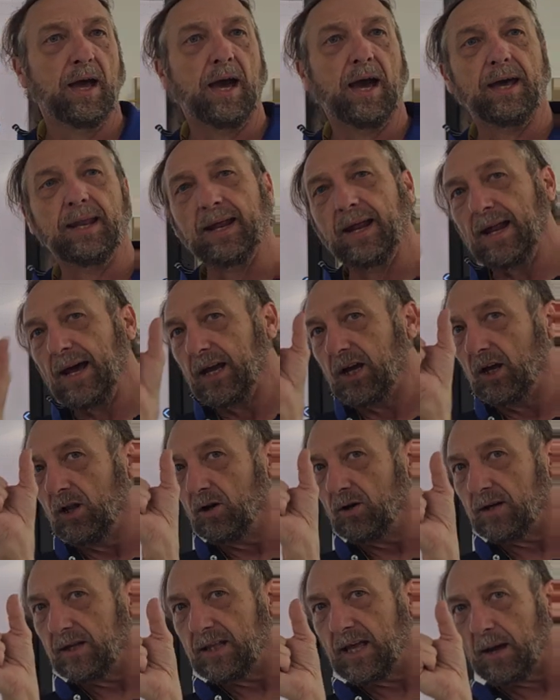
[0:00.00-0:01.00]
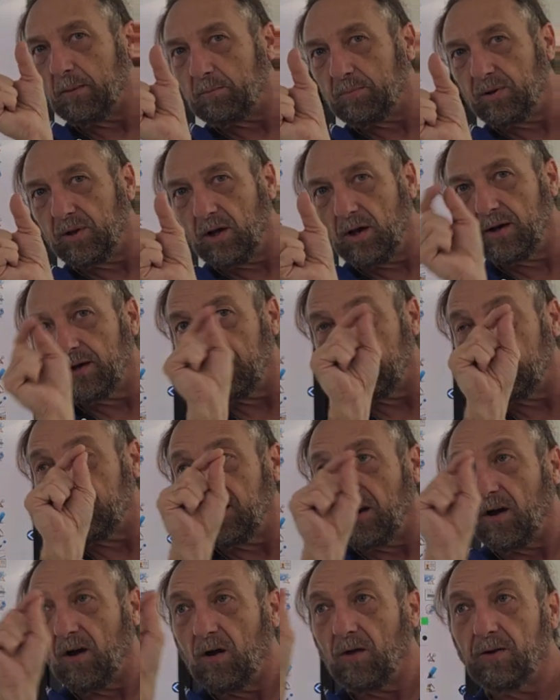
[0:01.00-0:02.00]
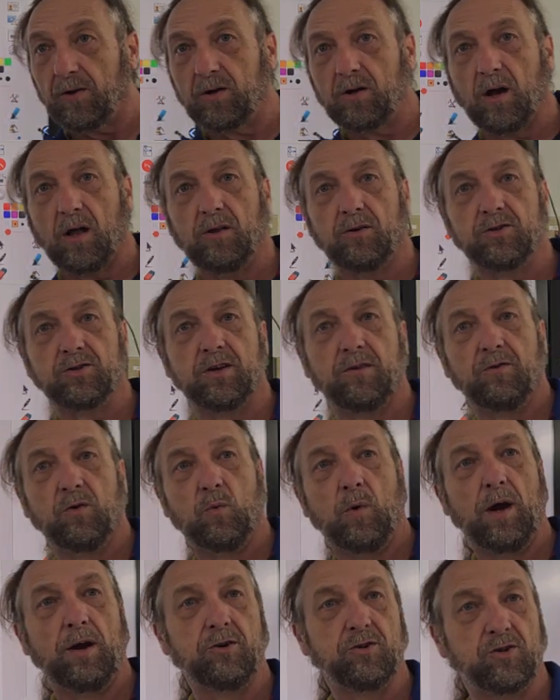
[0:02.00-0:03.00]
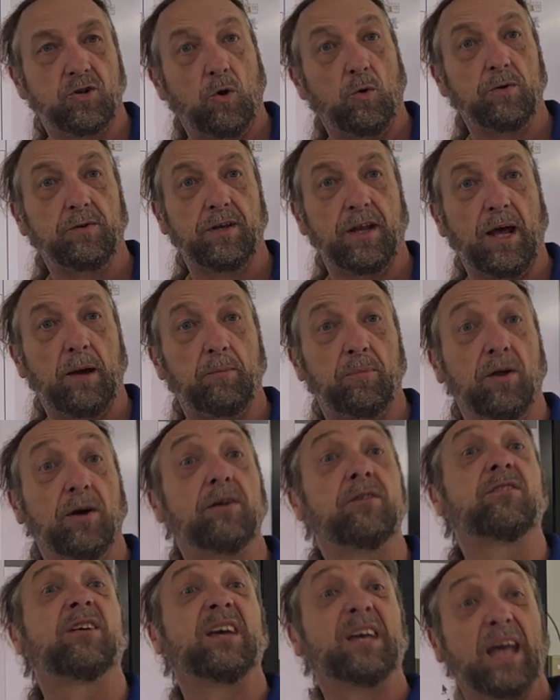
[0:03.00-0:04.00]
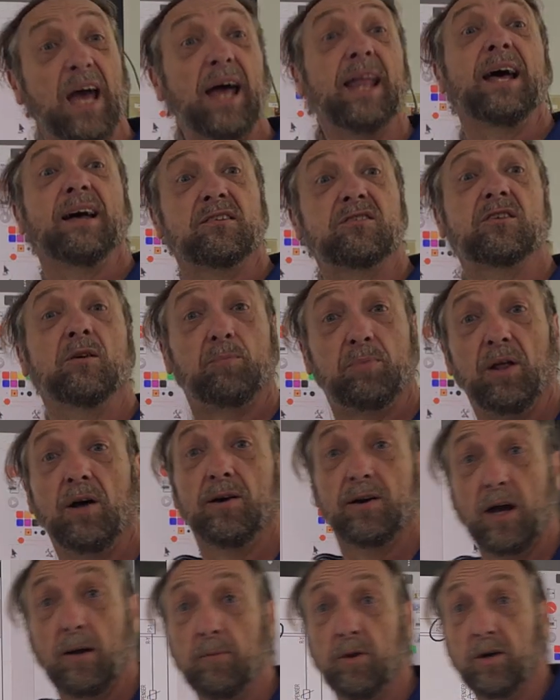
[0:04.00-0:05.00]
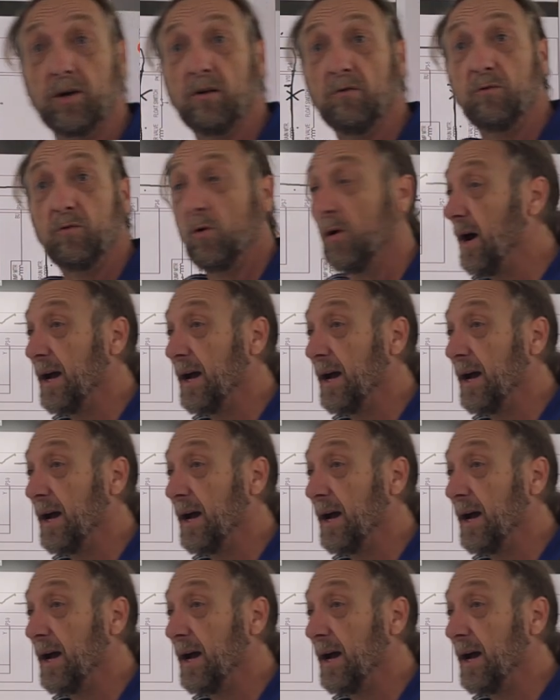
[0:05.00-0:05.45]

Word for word: And then I could look at that plug and see all the colors of the wires going to that plug and say, yeah, that's the plug I'm looking for.